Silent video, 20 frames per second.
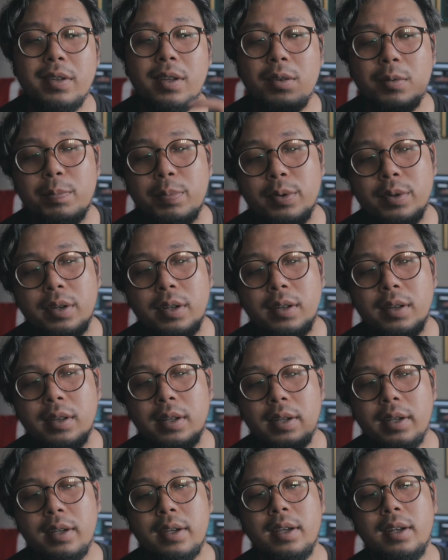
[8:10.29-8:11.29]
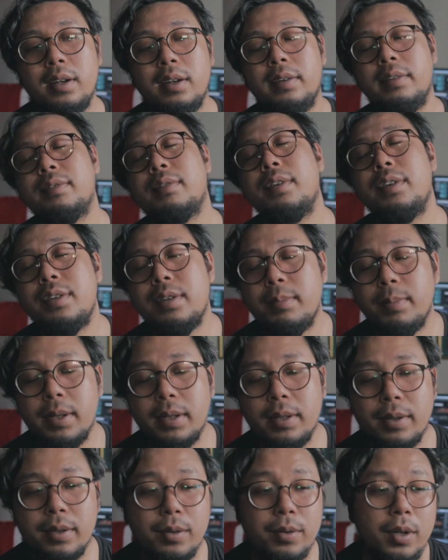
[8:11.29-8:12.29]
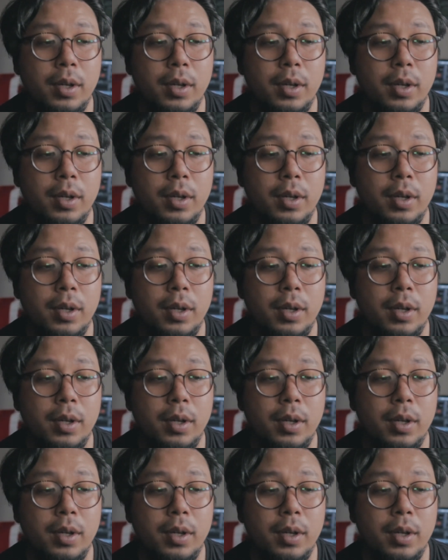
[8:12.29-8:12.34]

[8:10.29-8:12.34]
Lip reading: I'll put the link in the description below.